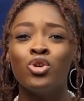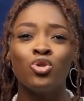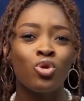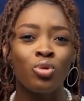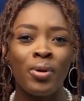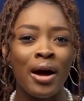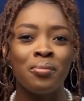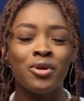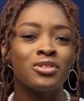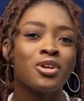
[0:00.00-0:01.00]

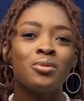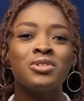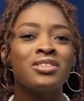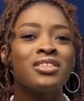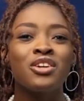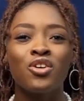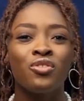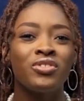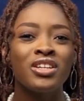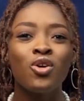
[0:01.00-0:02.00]
Yoruba, but come to think
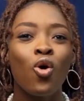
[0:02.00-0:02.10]
of it,